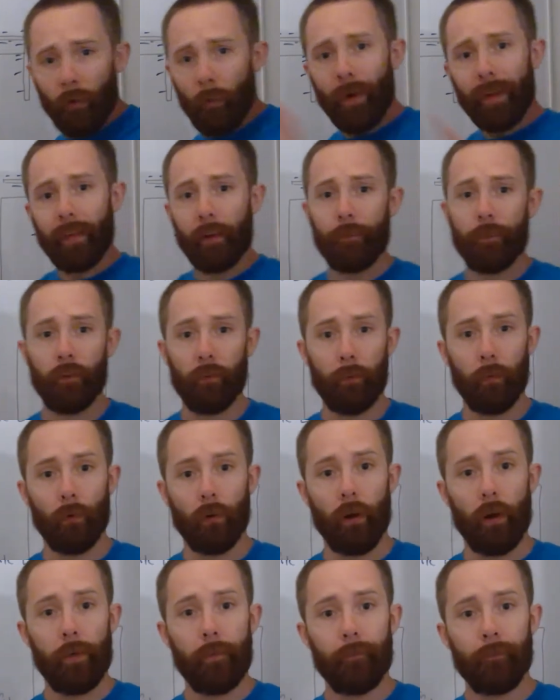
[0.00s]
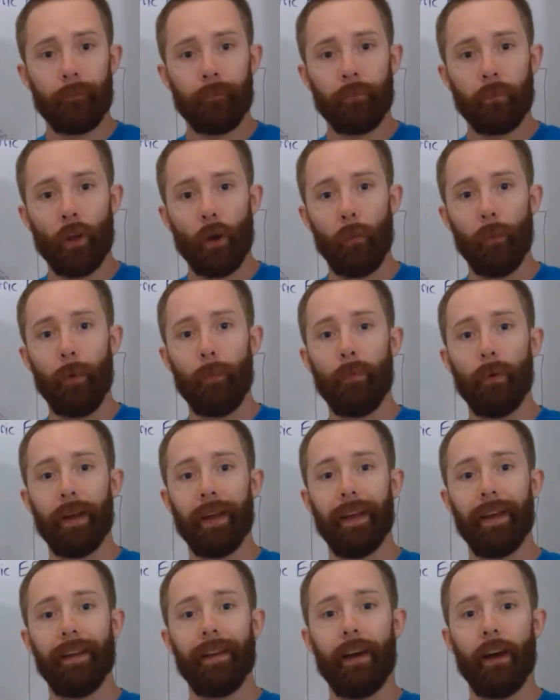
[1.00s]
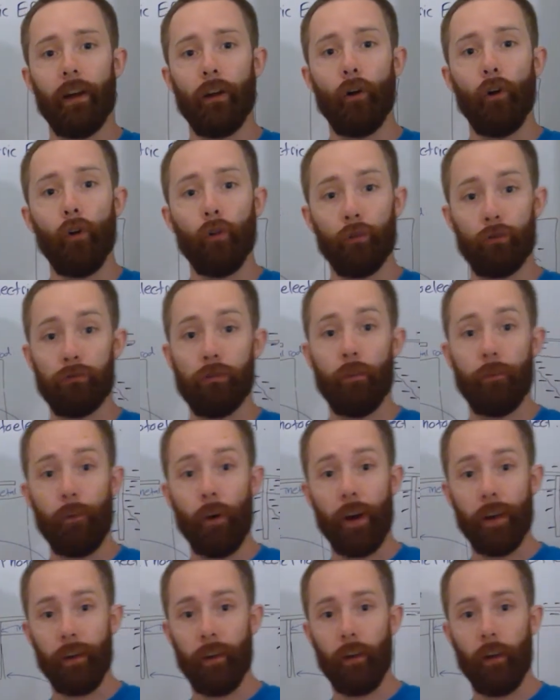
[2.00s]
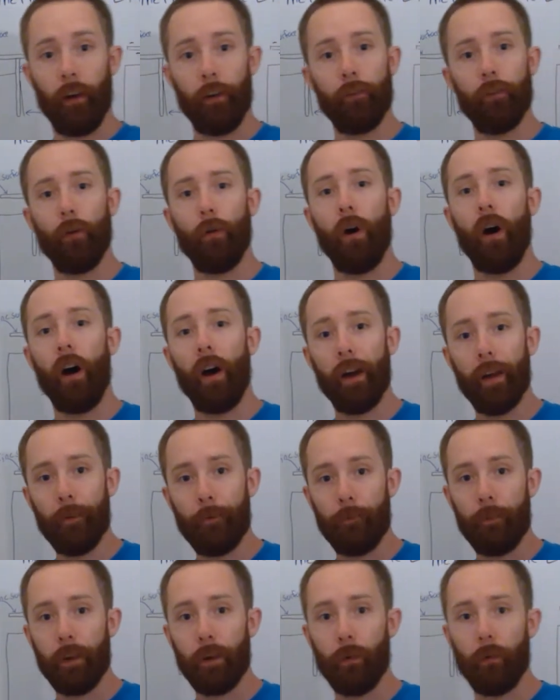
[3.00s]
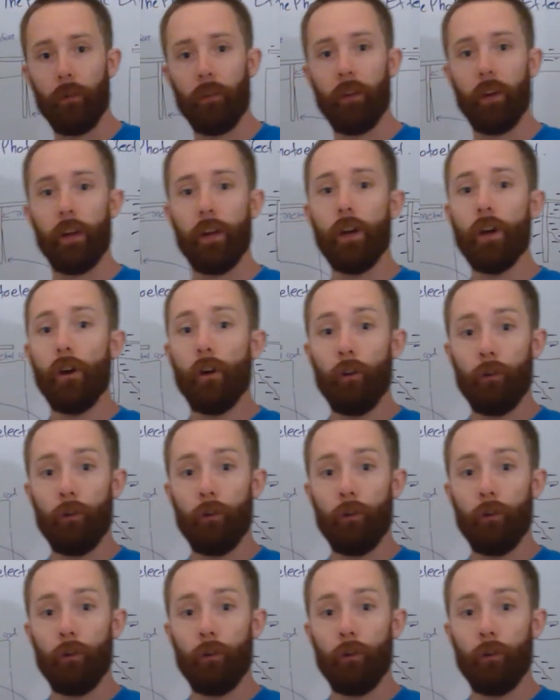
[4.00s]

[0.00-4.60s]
away that visible light and we bring in an ultraviolet light, so higher frequency,